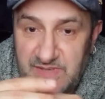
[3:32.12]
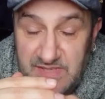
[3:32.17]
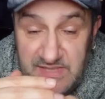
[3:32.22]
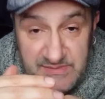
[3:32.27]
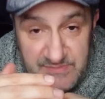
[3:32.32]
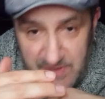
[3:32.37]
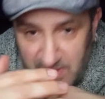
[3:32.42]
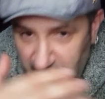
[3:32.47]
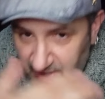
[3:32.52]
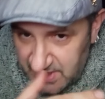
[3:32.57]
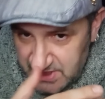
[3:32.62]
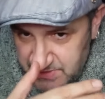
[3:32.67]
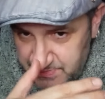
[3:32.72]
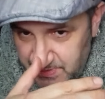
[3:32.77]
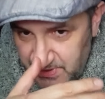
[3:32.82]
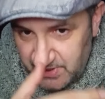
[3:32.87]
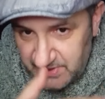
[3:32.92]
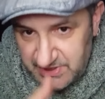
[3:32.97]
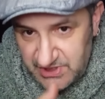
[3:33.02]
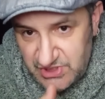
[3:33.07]
He hides
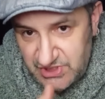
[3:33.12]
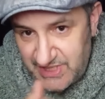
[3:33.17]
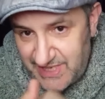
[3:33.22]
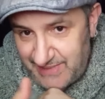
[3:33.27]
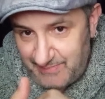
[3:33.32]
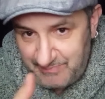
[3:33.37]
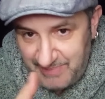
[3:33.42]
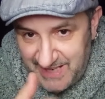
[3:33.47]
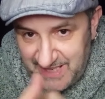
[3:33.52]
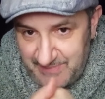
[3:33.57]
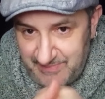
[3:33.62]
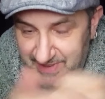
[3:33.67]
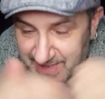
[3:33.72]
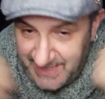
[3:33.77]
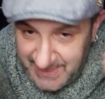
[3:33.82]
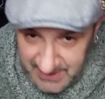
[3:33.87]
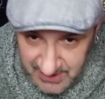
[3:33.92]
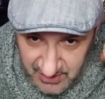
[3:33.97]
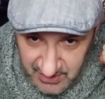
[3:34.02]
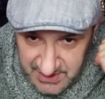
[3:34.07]
behind the jab, bang,
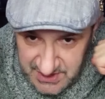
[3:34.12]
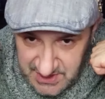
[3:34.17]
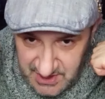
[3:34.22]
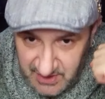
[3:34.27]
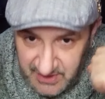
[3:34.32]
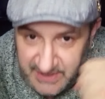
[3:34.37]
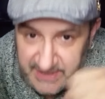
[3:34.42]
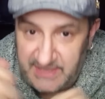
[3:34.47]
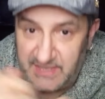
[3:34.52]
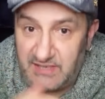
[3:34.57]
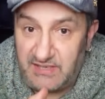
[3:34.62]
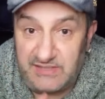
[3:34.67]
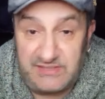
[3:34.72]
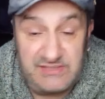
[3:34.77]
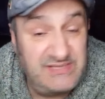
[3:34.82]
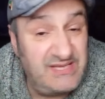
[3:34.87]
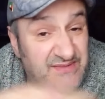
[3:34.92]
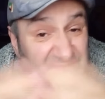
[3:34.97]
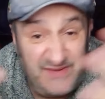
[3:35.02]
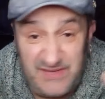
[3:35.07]
bang, nice high guard,
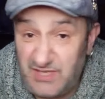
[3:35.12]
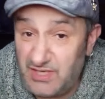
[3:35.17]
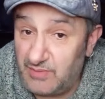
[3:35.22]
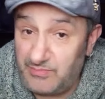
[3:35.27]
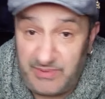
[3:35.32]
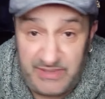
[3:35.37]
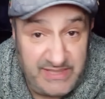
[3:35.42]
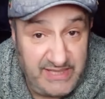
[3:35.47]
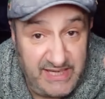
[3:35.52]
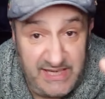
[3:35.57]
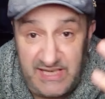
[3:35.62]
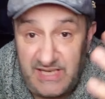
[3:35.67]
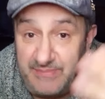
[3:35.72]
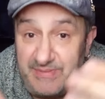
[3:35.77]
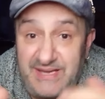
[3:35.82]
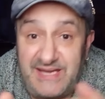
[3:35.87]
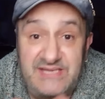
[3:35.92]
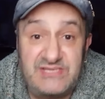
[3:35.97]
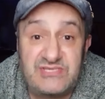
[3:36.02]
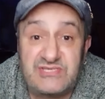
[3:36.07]
nothing complicated
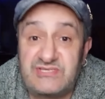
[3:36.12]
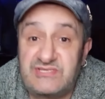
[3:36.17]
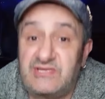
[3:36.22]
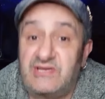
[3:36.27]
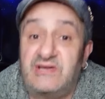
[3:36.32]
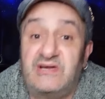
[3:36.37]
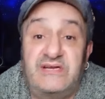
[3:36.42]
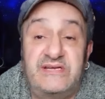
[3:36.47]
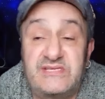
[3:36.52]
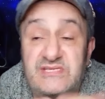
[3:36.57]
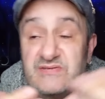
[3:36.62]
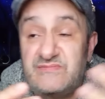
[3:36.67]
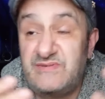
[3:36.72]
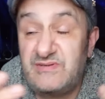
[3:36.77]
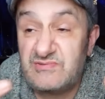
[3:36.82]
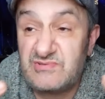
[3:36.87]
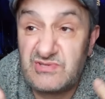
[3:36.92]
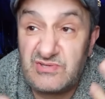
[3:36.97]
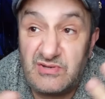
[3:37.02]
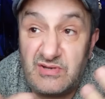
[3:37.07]
about his style. It's a
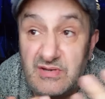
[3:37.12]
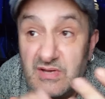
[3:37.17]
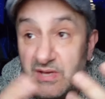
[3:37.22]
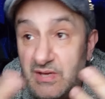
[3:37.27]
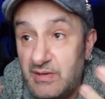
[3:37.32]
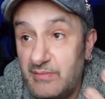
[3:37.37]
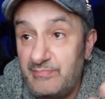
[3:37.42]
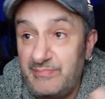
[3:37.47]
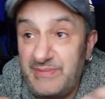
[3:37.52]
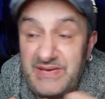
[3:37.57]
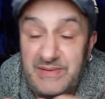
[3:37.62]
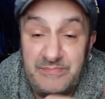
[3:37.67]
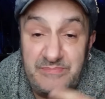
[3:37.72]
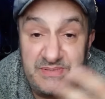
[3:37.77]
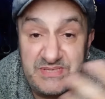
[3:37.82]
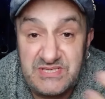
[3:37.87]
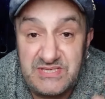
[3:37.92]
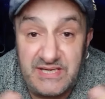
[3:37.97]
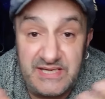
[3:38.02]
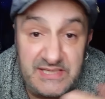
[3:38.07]
real sort of meat and
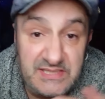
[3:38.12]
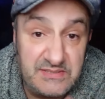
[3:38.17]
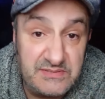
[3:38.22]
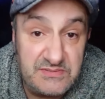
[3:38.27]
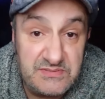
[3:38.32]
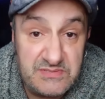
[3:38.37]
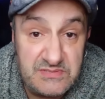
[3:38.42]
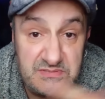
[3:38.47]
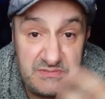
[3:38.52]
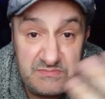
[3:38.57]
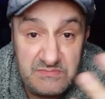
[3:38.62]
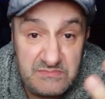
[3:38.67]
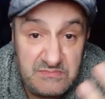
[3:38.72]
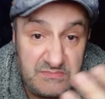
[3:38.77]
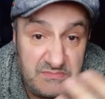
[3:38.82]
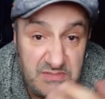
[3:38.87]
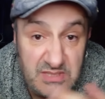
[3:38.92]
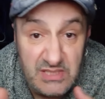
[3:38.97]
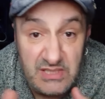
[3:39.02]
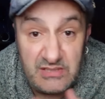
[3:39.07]
potatoes,
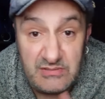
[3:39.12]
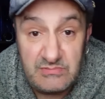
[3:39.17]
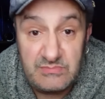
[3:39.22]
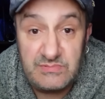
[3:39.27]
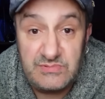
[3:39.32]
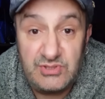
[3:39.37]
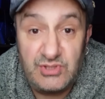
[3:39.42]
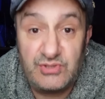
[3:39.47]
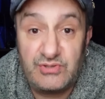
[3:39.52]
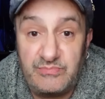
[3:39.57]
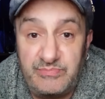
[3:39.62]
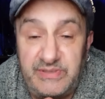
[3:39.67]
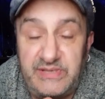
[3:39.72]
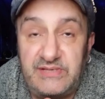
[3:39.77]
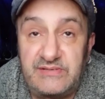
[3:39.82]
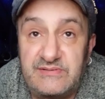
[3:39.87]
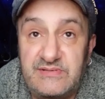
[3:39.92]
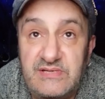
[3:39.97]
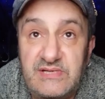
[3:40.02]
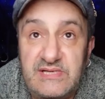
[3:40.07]
you know,
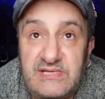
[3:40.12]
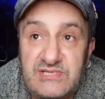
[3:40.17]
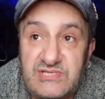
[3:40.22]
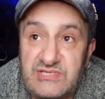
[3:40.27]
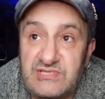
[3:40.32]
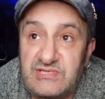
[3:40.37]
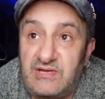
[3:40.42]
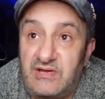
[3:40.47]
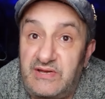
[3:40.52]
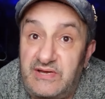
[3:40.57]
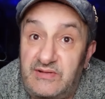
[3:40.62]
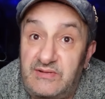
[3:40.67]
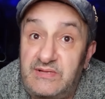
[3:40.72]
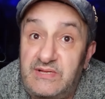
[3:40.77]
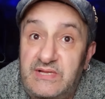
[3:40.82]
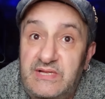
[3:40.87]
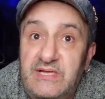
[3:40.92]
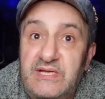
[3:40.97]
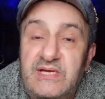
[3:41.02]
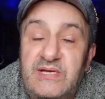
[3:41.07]
European style.
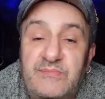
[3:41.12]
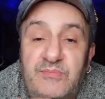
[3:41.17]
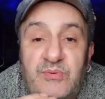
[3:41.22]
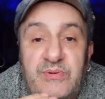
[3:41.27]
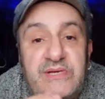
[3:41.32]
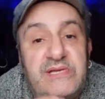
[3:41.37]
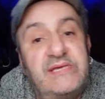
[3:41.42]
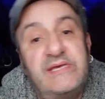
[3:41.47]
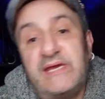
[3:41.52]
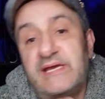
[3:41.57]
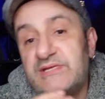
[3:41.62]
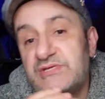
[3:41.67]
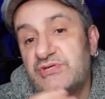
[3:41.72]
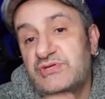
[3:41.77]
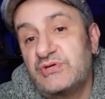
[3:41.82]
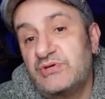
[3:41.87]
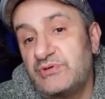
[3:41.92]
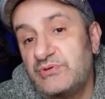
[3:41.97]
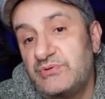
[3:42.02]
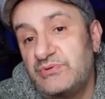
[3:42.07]
But when he
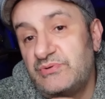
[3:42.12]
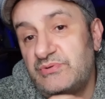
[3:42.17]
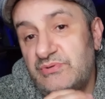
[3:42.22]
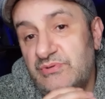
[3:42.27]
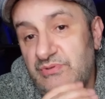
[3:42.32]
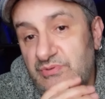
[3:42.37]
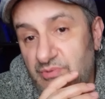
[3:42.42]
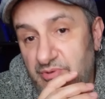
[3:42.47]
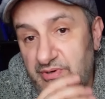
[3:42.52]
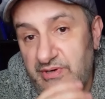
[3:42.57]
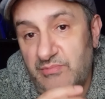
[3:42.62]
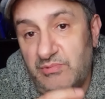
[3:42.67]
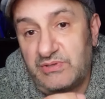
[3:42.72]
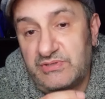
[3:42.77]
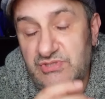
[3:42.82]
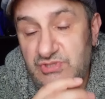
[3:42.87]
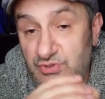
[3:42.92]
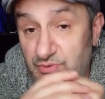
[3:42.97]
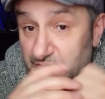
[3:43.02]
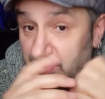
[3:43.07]
gets you where he
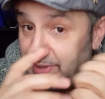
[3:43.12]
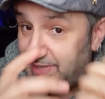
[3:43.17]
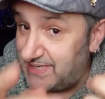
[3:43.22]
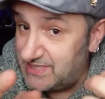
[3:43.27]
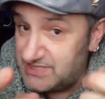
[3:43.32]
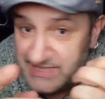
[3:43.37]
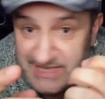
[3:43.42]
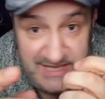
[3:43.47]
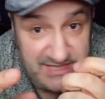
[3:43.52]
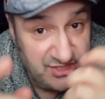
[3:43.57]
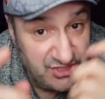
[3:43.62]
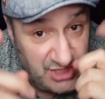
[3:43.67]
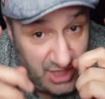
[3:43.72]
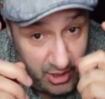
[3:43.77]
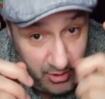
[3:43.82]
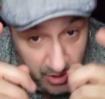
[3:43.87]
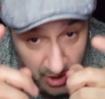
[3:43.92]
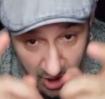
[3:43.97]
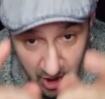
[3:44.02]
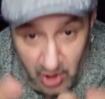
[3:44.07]
wants you, he'll let his hands
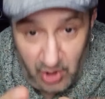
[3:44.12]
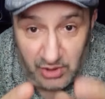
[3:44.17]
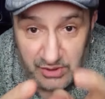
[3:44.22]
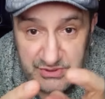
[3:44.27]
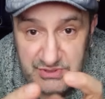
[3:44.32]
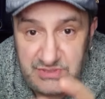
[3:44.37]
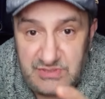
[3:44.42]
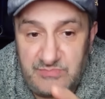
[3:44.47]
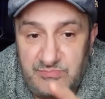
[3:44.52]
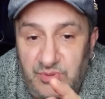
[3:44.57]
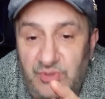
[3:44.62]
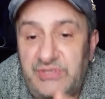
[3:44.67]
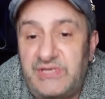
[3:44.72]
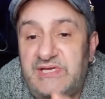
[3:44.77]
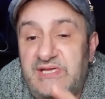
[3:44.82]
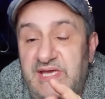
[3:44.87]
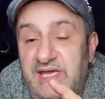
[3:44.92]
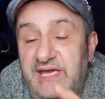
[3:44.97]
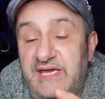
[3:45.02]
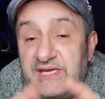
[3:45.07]
go a lot, body
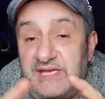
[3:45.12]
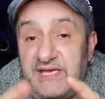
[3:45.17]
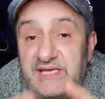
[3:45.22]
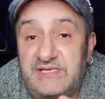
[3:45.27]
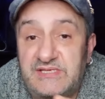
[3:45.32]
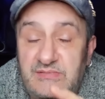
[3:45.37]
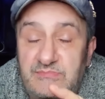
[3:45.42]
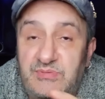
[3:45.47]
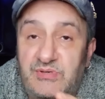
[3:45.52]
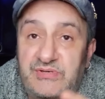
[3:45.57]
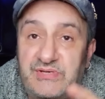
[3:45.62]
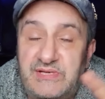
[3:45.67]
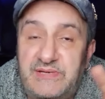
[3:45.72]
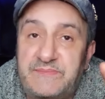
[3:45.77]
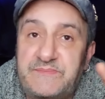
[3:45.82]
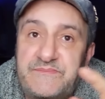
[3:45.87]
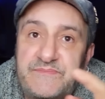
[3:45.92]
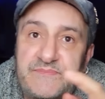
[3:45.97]
to head, head to body.